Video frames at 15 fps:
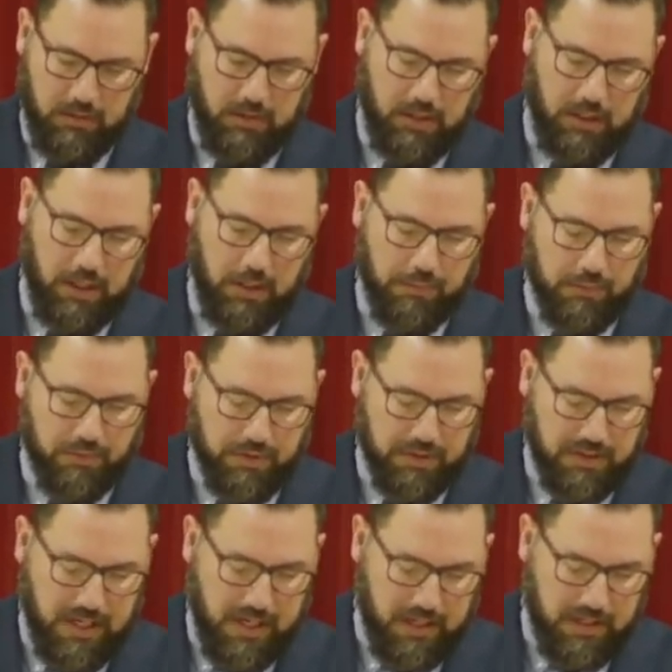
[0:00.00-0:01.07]
Hebrews
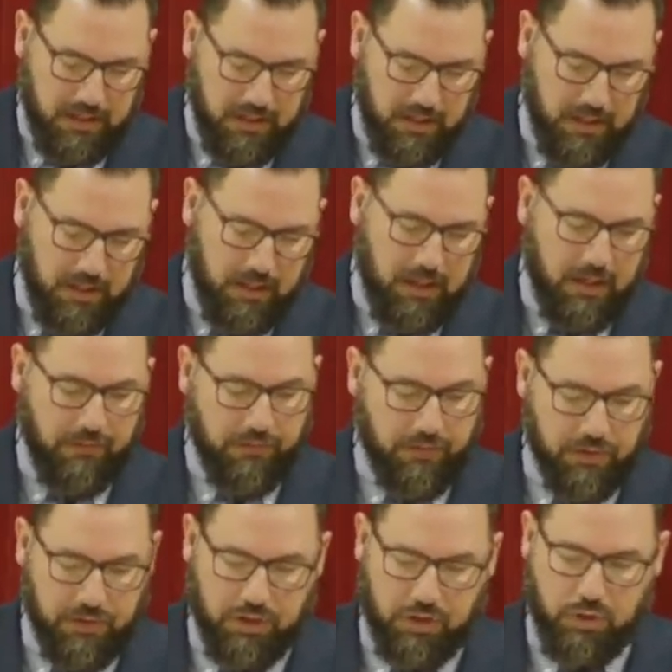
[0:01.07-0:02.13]
10 in verse